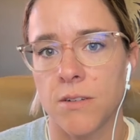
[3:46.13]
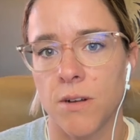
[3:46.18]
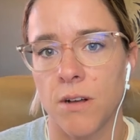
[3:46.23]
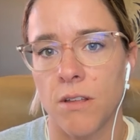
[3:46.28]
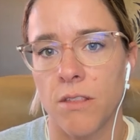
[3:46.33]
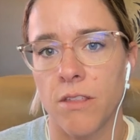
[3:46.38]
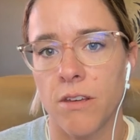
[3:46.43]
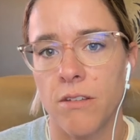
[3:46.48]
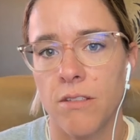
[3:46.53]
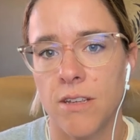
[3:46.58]
So
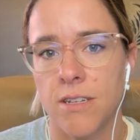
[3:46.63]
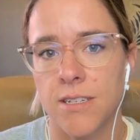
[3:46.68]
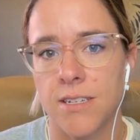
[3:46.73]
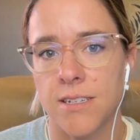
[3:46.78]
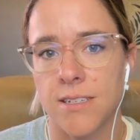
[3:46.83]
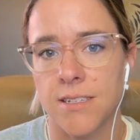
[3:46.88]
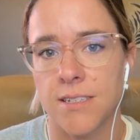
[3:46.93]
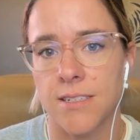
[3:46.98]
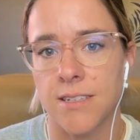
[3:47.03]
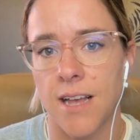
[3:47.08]
although the
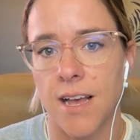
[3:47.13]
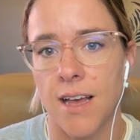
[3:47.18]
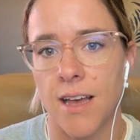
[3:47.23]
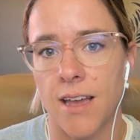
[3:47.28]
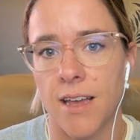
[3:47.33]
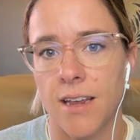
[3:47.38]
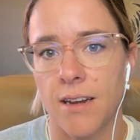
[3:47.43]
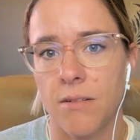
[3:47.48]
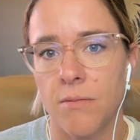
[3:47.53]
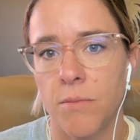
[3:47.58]

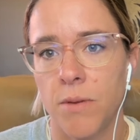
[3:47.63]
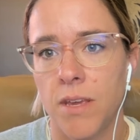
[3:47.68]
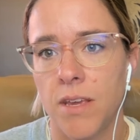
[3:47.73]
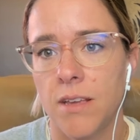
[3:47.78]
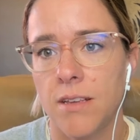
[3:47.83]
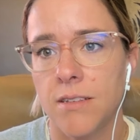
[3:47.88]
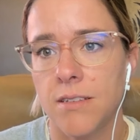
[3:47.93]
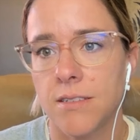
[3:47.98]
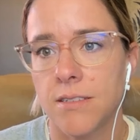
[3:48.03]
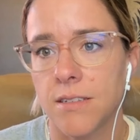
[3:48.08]
design
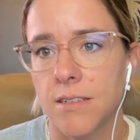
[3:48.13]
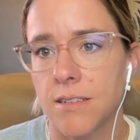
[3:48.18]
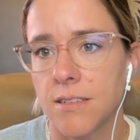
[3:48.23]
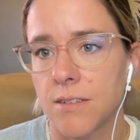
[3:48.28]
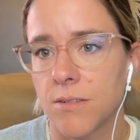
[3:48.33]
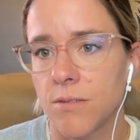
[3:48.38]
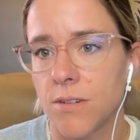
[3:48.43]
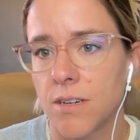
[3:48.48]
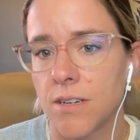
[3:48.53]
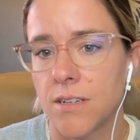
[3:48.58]
piece
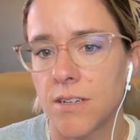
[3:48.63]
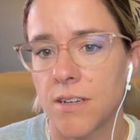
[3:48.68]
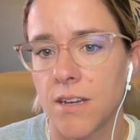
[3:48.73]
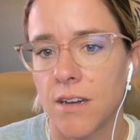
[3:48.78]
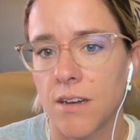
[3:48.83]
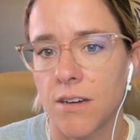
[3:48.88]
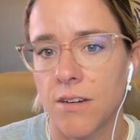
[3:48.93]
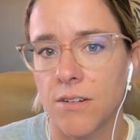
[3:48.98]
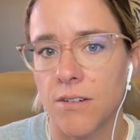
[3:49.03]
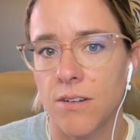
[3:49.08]
is going to
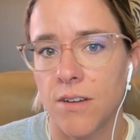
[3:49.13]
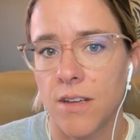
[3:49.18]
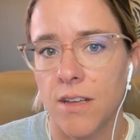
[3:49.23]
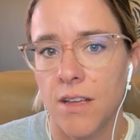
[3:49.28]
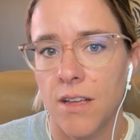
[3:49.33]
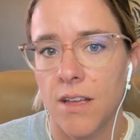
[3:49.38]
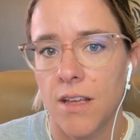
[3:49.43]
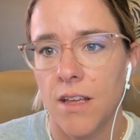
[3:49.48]
go